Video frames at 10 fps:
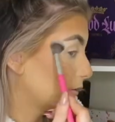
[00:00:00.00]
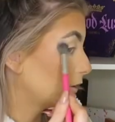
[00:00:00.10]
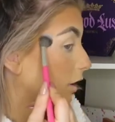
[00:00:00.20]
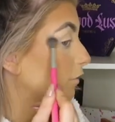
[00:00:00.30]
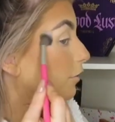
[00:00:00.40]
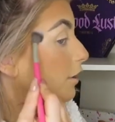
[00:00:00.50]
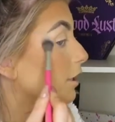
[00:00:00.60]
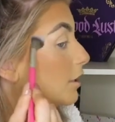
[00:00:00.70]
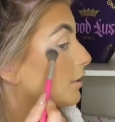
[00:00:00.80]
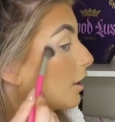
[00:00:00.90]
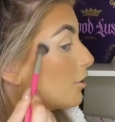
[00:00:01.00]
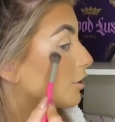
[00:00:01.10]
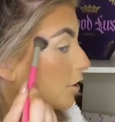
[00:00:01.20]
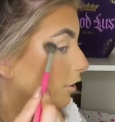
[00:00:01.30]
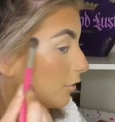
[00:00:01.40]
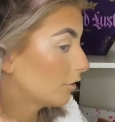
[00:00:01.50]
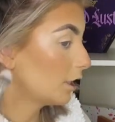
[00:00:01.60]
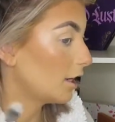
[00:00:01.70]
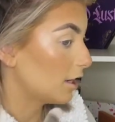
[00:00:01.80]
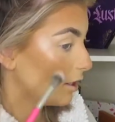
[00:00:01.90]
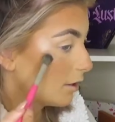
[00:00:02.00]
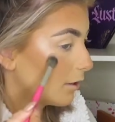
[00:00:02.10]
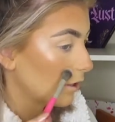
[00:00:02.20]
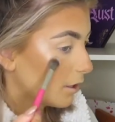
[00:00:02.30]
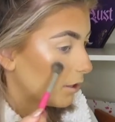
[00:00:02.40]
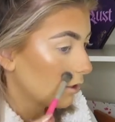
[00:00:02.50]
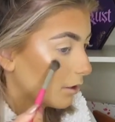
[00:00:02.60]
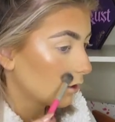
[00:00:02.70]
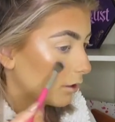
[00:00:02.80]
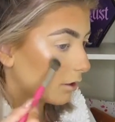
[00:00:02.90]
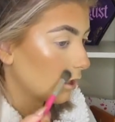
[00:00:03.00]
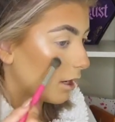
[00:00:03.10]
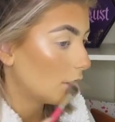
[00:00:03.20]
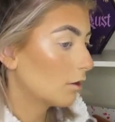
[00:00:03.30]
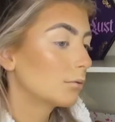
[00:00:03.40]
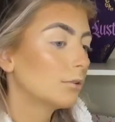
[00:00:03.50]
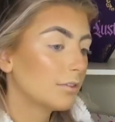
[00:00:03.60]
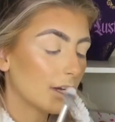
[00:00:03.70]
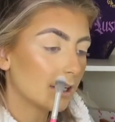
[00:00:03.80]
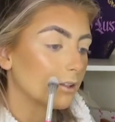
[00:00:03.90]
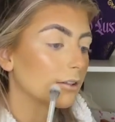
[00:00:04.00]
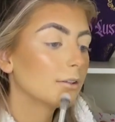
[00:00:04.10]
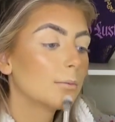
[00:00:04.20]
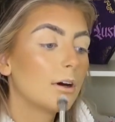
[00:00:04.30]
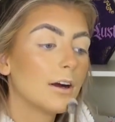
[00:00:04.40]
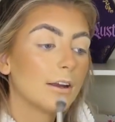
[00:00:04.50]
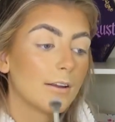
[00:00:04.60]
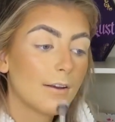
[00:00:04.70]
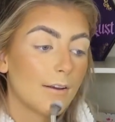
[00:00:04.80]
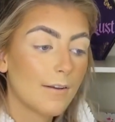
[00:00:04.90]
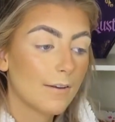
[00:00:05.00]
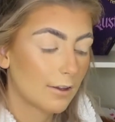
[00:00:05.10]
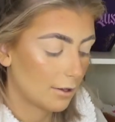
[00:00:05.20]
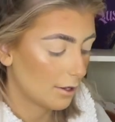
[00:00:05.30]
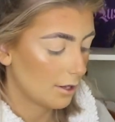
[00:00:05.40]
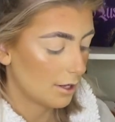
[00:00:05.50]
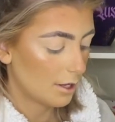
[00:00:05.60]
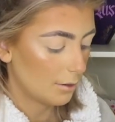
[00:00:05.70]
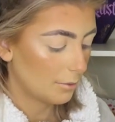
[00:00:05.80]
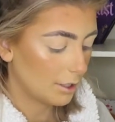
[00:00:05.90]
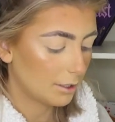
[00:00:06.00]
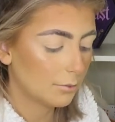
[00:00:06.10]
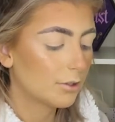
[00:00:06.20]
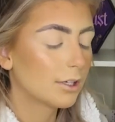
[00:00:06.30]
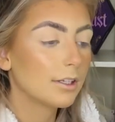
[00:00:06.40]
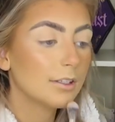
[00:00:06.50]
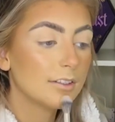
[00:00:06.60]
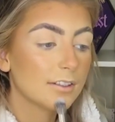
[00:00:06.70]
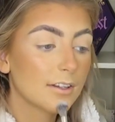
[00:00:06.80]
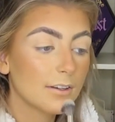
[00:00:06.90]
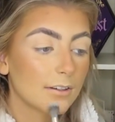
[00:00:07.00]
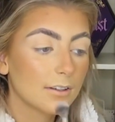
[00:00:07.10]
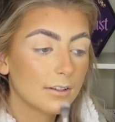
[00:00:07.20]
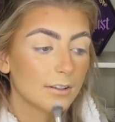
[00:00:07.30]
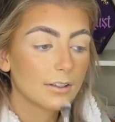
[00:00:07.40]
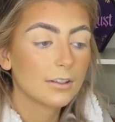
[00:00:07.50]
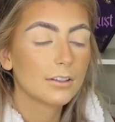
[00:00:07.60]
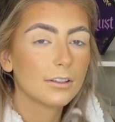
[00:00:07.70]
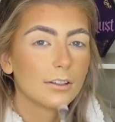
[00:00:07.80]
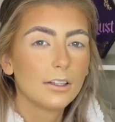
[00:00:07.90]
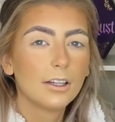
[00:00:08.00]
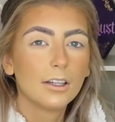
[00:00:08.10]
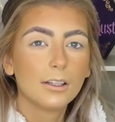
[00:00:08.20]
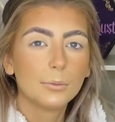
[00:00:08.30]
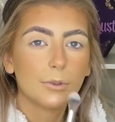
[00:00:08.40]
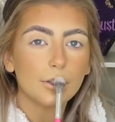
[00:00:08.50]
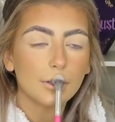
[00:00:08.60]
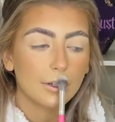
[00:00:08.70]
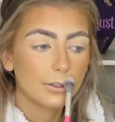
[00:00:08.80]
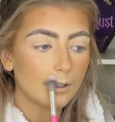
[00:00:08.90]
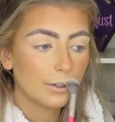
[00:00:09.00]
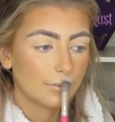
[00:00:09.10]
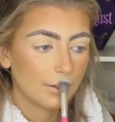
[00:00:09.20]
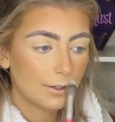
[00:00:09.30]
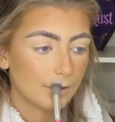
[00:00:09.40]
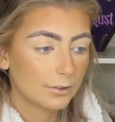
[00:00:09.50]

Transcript: at first I just couldn't really get along with it. I don't know why, but the more I use it, the more I kind of love it.